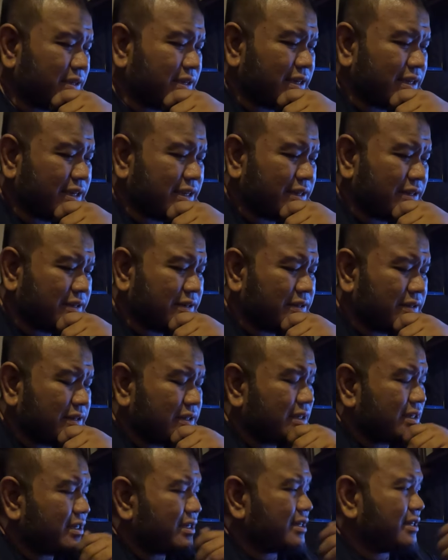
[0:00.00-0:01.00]
and
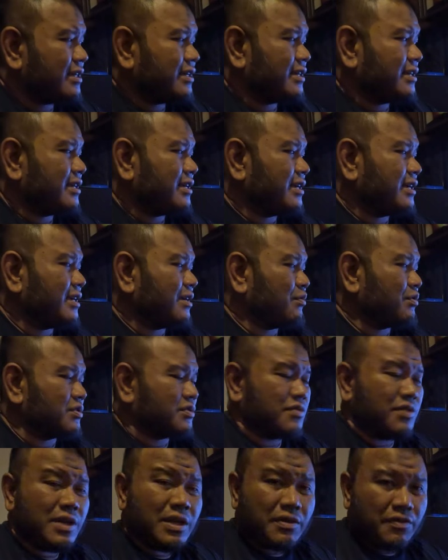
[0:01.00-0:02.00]
it
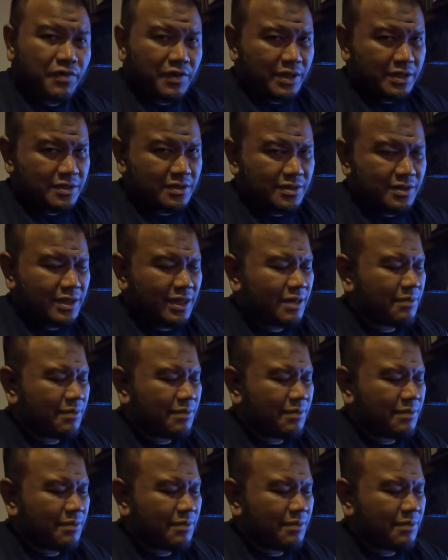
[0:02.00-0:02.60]
was really fast.